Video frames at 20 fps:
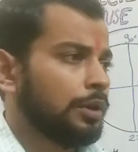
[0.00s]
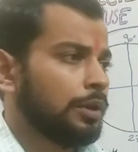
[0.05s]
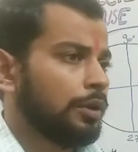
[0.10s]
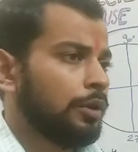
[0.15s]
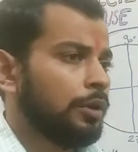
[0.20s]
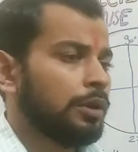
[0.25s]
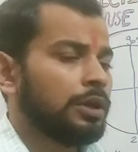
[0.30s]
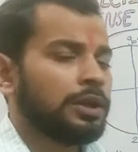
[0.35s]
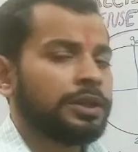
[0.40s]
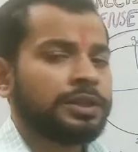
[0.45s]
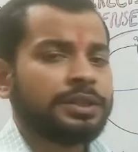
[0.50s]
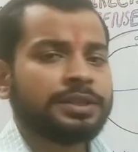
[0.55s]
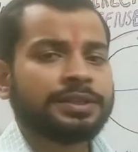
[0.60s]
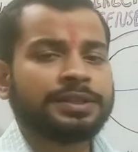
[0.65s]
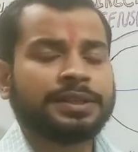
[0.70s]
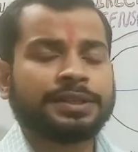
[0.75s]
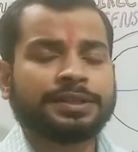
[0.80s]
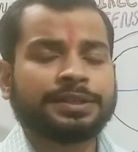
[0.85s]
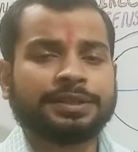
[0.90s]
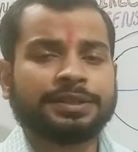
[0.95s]
all other
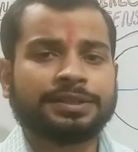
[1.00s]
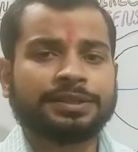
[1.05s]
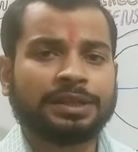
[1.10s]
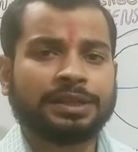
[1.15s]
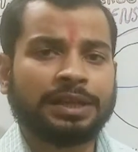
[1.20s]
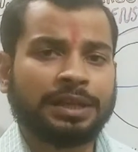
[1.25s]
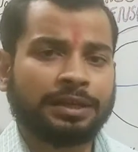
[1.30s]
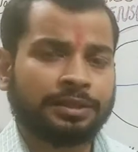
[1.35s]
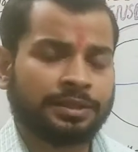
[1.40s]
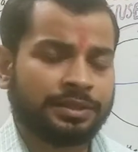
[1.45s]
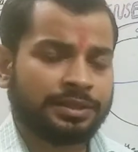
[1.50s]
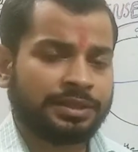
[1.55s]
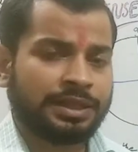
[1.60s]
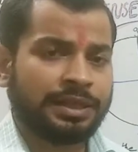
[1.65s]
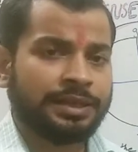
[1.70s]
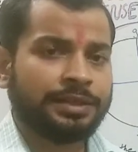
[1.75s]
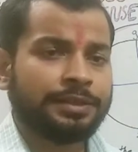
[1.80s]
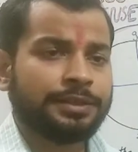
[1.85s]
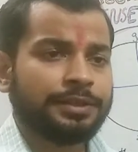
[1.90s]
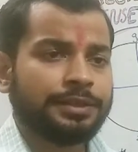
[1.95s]
sections like the
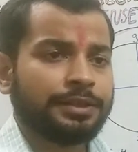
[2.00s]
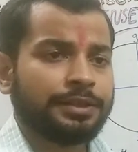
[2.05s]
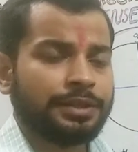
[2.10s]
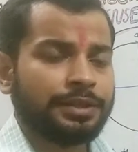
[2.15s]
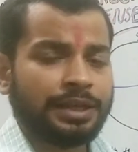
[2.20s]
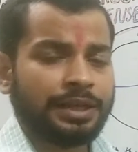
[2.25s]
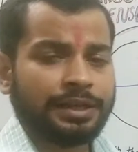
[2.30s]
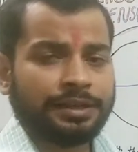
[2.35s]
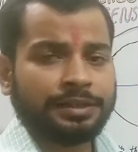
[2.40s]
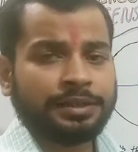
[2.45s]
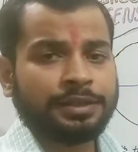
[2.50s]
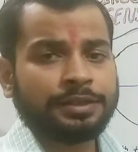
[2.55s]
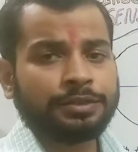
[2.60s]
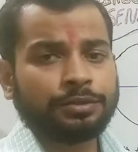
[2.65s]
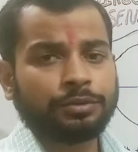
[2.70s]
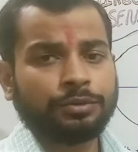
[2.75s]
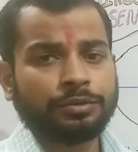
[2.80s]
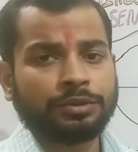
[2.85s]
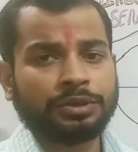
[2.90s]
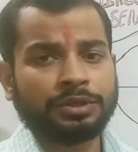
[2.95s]
science in
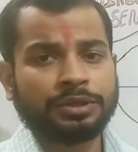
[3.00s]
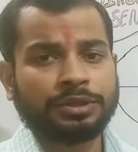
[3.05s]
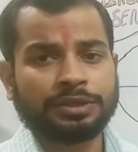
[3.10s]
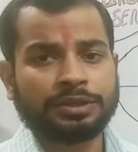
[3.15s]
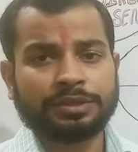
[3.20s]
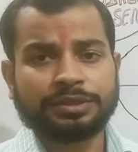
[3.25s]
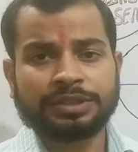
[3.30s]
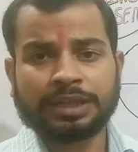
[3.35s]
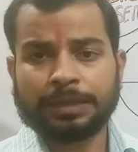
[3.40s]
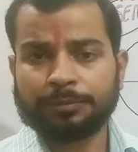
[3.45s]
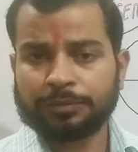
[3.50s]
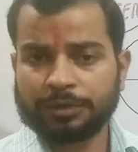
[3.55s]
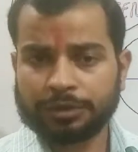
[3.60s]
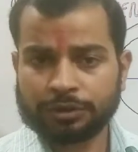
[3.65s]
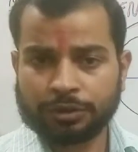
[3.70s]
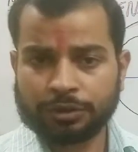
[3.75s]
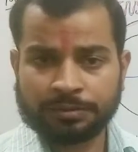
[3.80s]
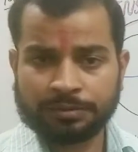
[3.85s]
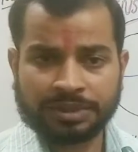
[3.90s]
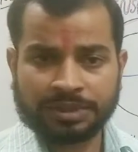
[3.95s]
NSO, the
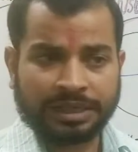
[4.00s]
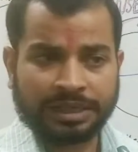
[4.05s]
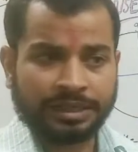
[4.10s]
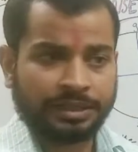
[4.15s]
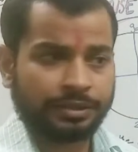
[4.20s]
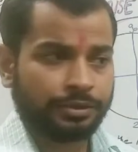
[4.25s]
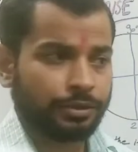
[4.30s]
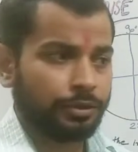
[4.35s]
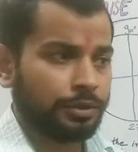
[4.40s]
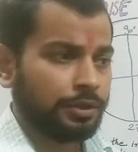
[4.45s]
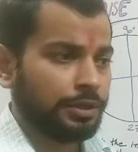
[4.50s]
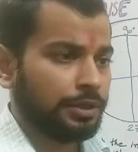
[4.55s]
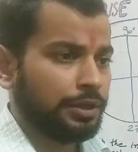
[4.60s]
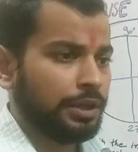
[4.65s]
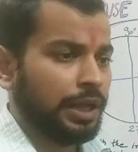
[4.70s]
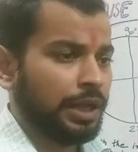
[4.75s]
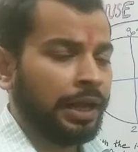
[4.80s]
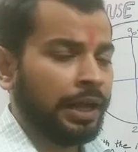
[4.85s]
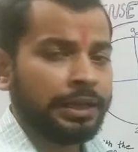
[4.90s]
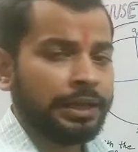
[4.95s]
chapters of science, or in
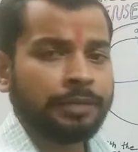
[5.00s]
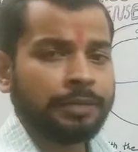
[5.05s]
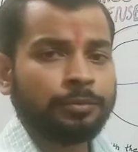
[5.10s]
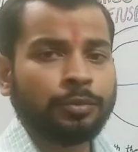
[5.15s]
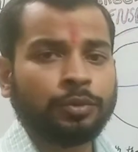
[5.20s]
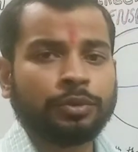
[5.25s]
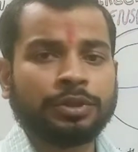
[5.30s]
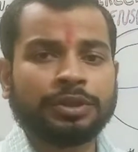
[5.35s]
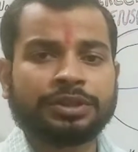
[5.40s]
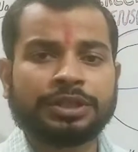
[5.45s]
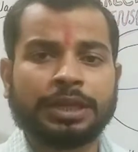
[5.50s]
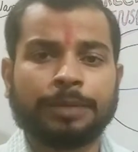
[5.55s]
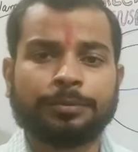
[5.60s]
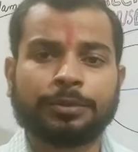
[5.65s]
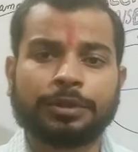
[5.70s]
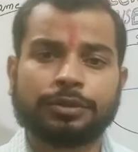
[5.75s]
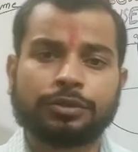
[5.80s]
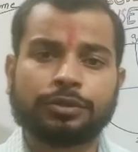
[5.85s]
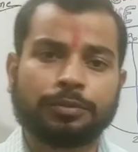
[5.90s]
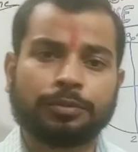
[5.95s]
IMO, the
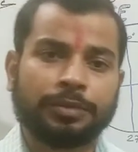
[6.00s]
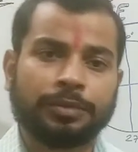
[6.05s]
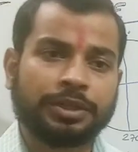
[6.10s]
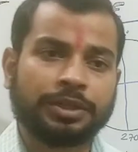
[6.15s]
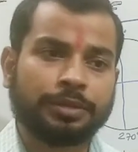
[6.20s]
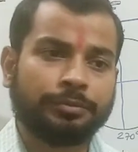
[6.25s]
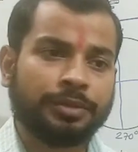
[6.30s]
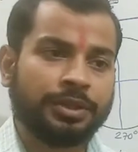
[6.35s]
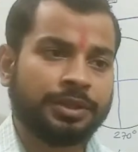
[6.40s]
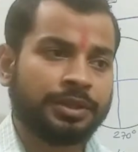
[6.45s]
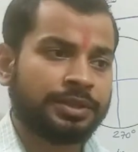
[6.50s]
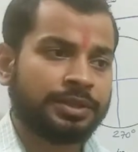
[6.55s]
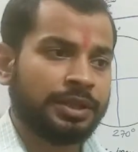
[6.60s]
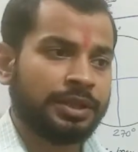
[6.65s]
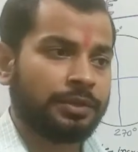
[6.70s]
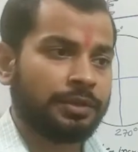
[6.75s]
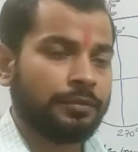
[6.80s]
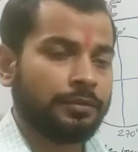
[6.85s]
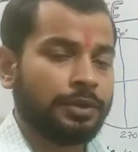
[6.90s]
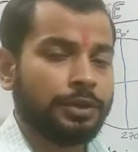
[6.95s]
chapters of mathematics
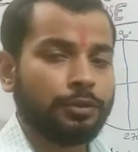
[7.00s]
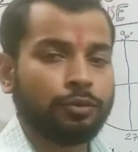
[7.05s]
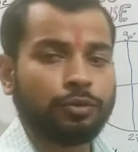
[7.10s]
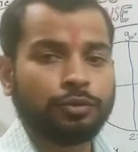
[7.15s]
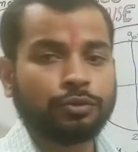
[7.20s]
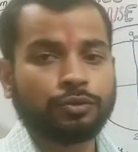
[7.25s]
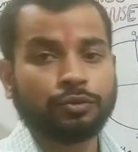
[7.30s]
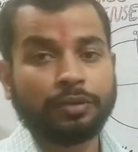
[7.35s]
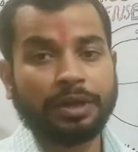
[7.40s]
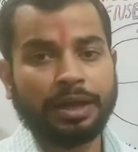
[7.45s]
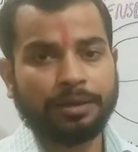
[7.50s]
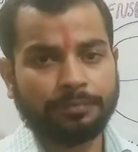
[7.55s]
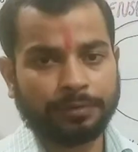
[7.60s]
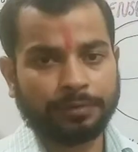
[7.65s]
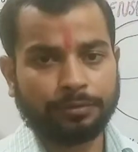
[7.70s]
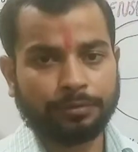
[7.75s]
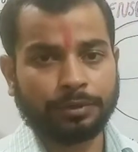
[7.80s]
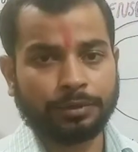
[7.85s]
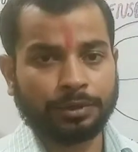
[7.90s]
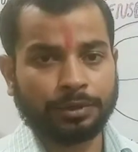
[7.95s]
are well known to
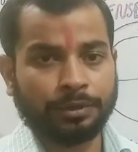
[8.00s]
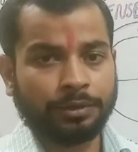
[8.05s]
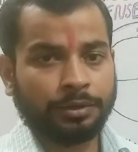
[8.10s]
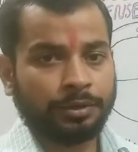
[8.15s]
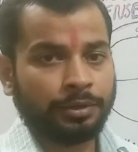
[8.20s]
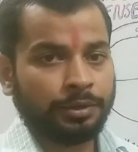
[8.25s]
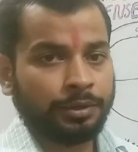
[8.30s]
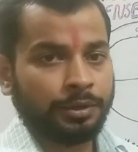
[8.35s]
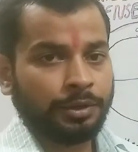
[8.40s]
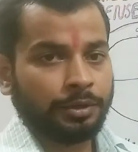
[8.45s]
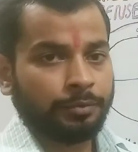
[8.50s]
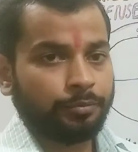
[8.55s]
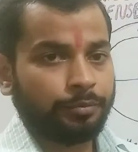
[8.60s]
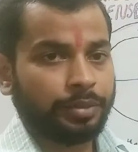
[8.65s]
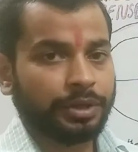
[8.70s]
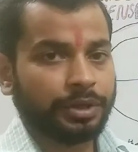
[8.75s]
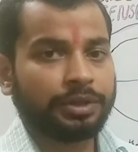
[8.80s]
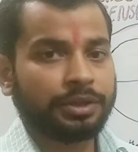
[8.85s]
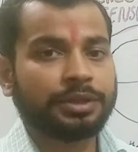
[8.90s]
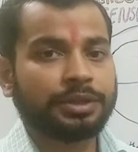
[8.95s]
everyone.
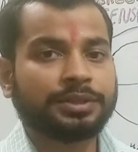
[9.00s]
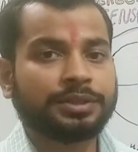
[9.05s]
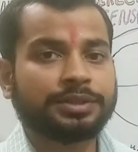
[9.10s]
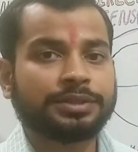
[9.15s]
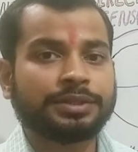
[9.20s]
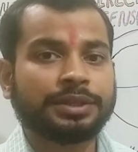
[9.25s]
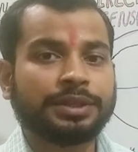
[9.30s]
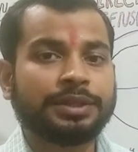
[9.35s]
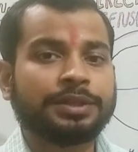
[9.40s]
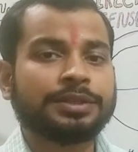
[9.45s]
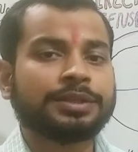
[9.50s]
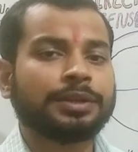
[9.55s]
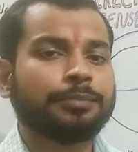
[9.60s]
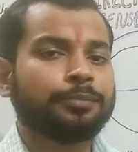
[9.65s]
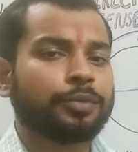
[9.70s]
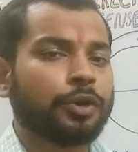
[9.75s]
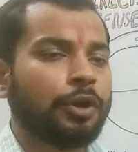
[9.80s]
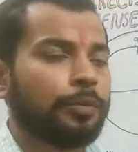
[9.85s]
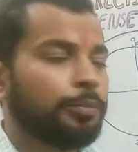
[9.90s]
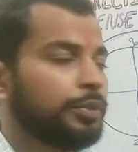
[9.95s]
But a
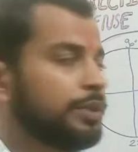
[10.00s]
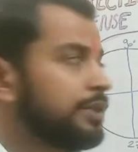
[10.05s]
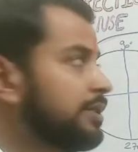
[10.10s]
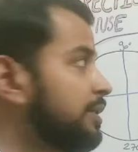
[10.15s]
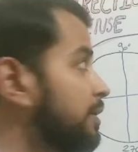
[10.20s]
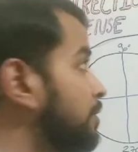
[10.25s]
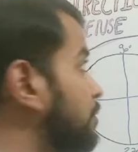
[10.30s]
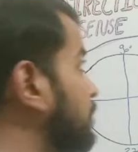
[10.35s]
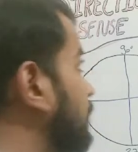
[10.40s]
proper sense